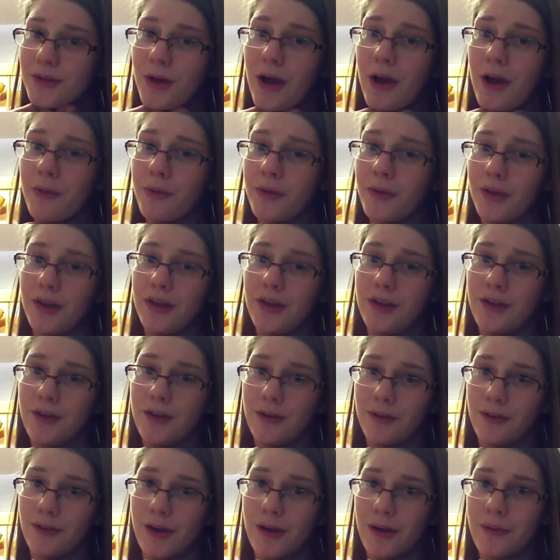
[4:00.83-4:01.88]
I really
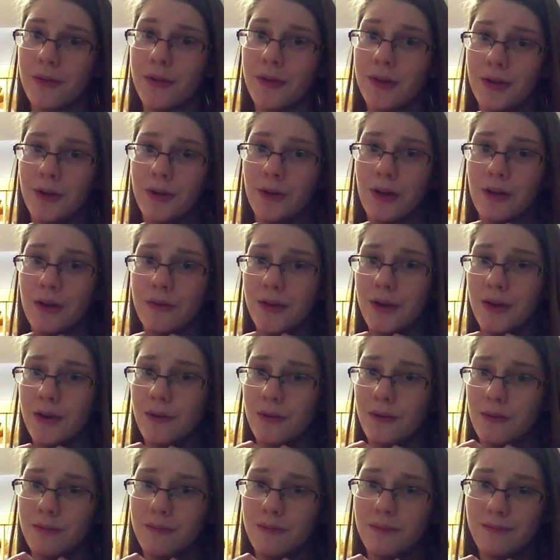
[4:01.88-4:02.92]
do love you,
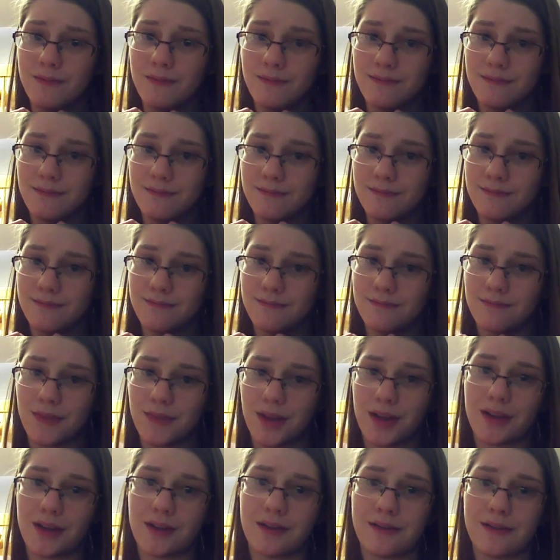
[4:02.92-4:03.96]

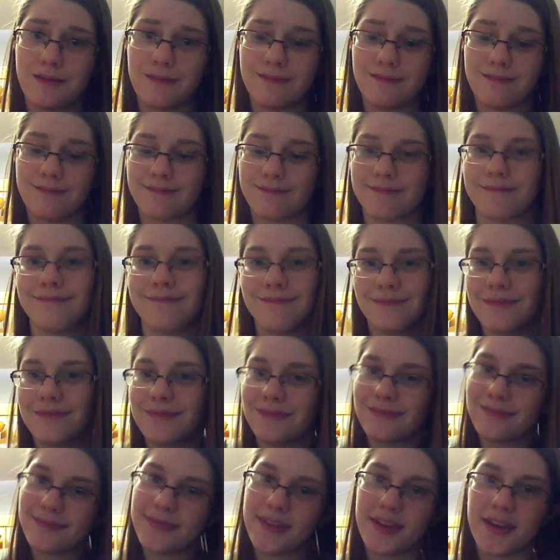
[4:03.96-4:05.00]
and
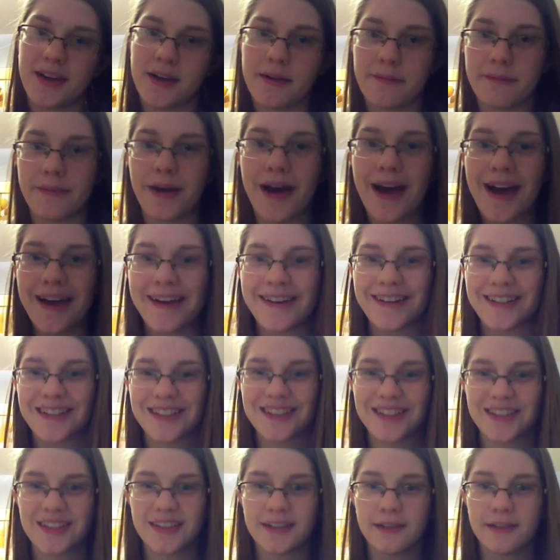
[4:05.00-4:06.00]
yeah, bye.